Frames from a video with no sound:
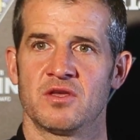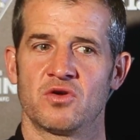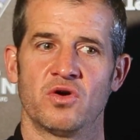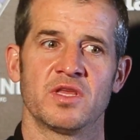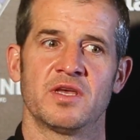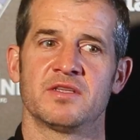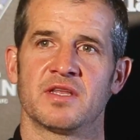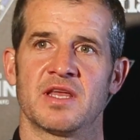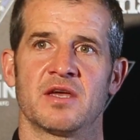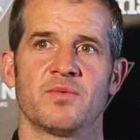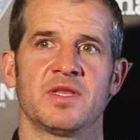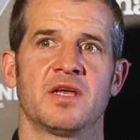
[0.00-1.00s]
Coyley had a
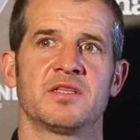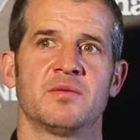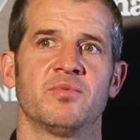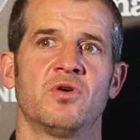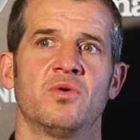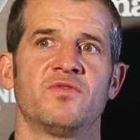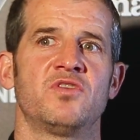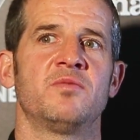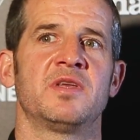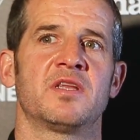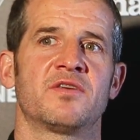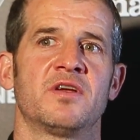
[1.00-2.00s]
knack, when you had the ball, if you
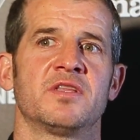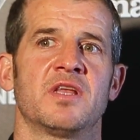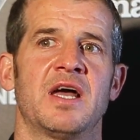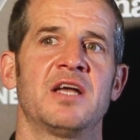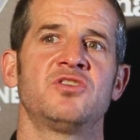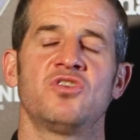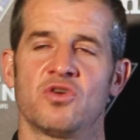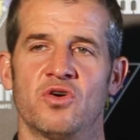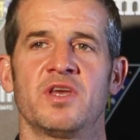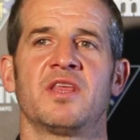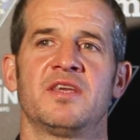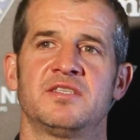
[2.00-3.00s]
made a run, I knew
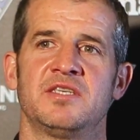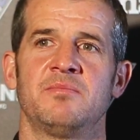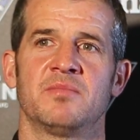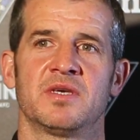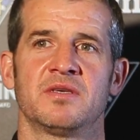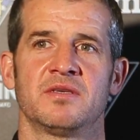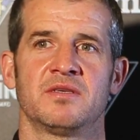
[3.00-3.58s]
Coyley had seen me.